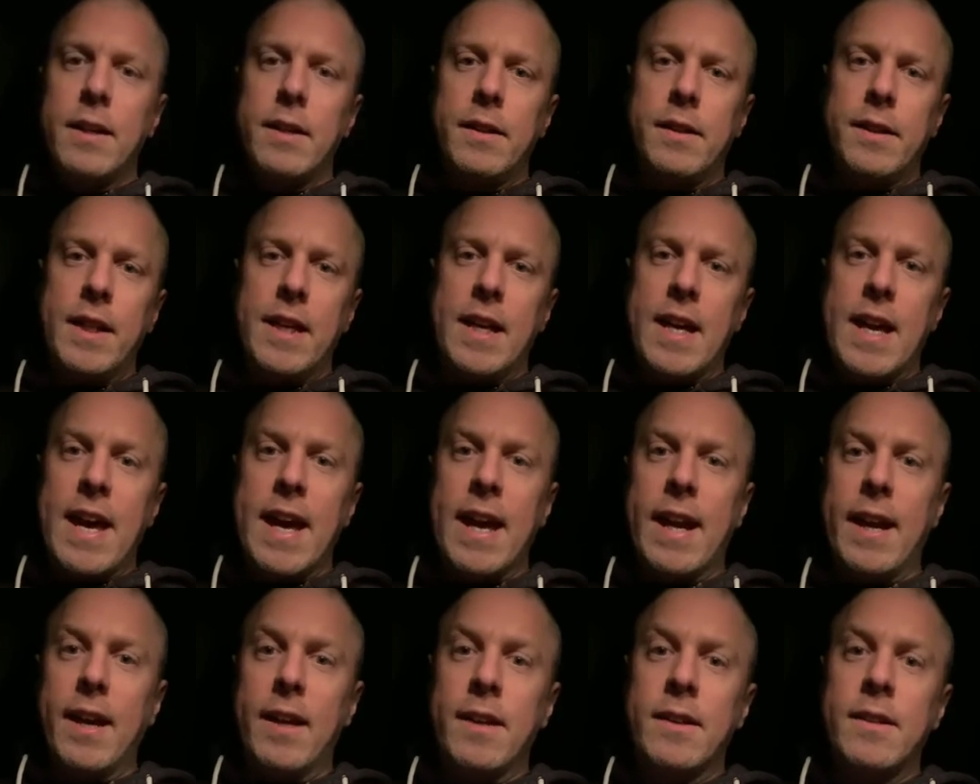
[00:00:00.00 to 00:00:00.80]

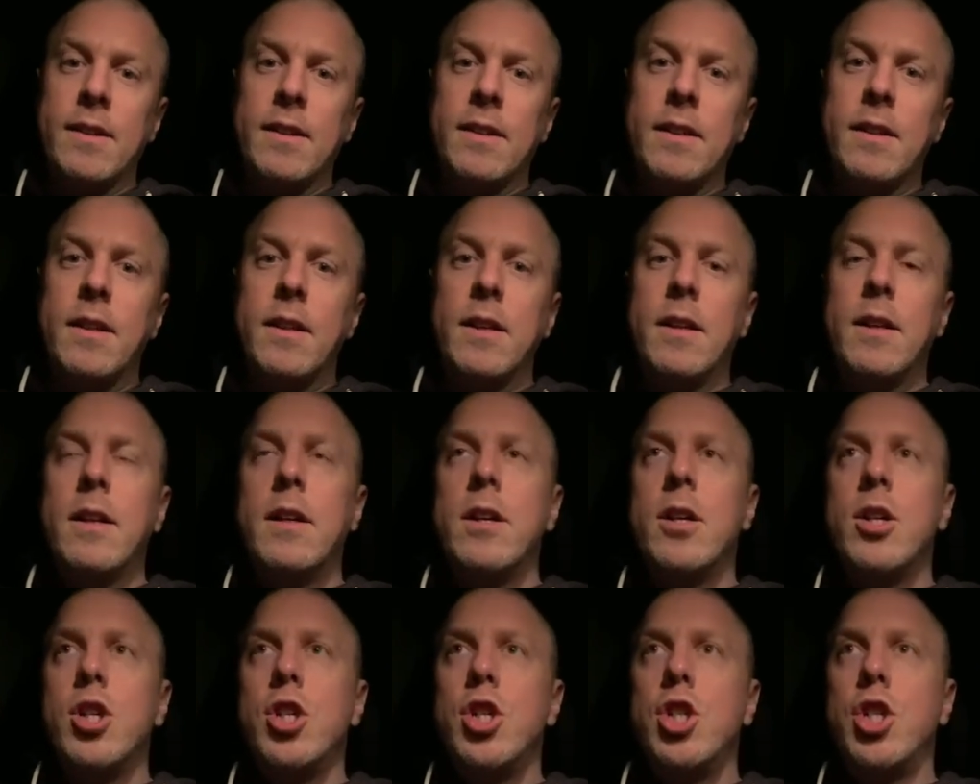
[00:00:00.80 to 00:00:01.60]
Deanna,
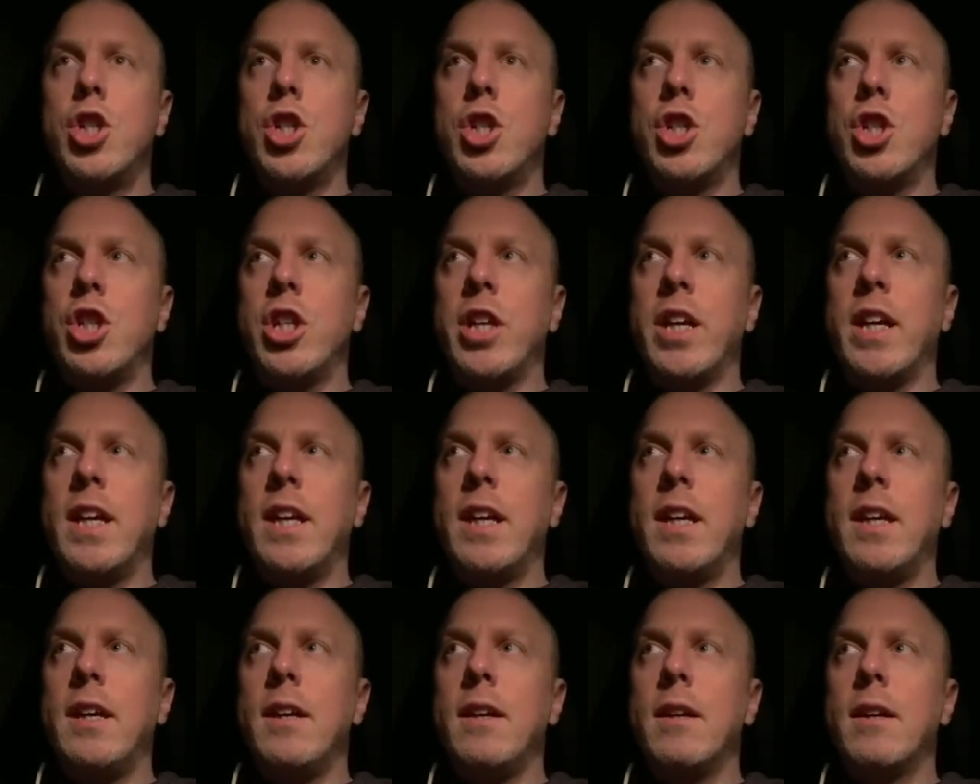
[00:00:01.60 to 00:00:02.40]

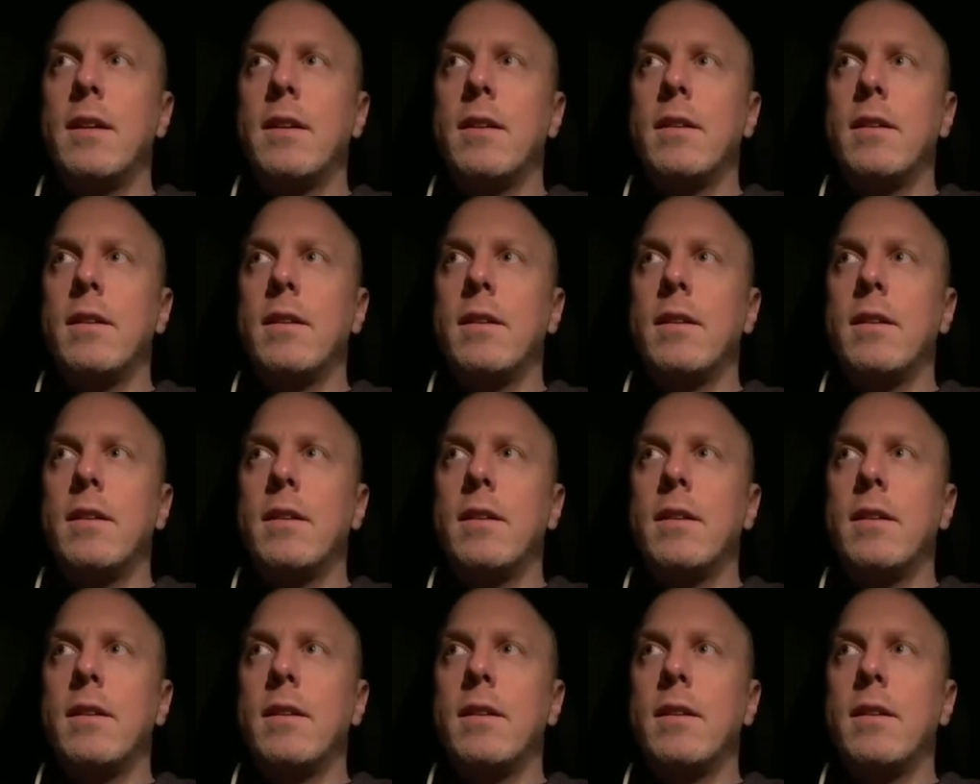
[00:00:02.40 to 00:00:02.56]
she